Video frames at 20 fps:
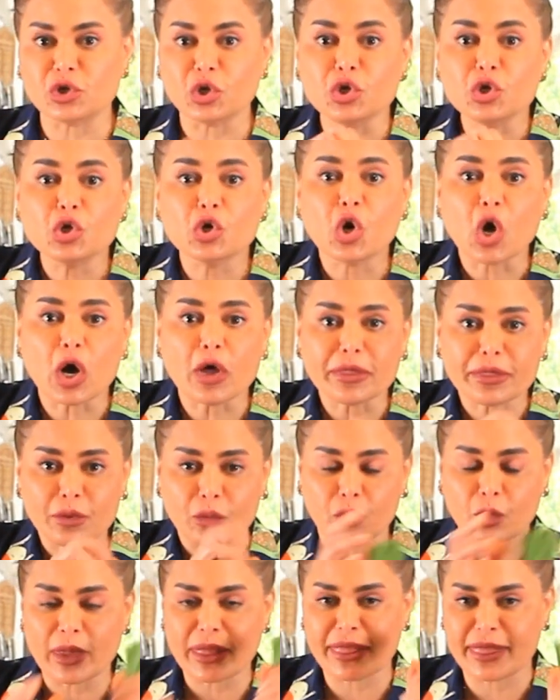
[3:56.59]
So you
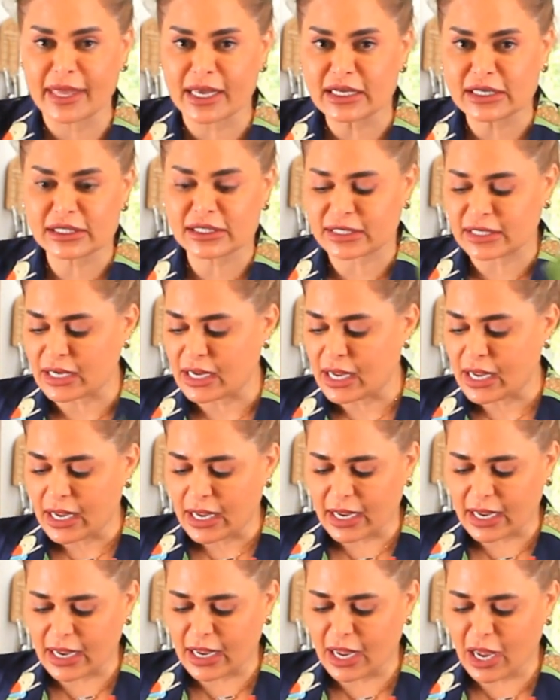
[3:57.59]
go with this
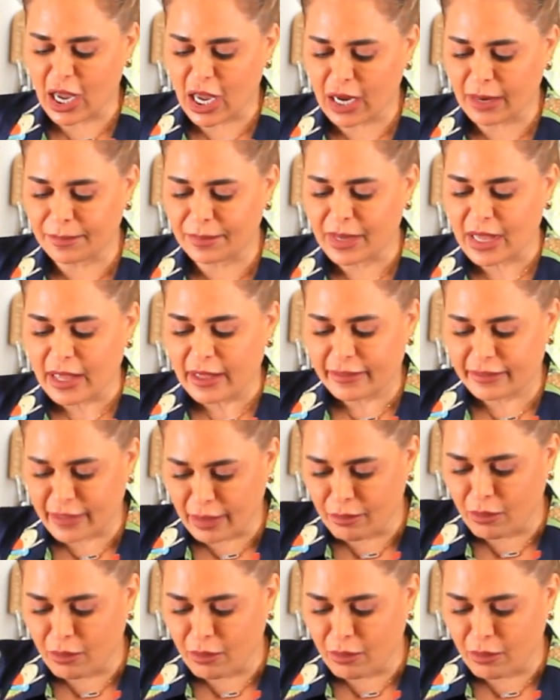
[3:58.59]
herb the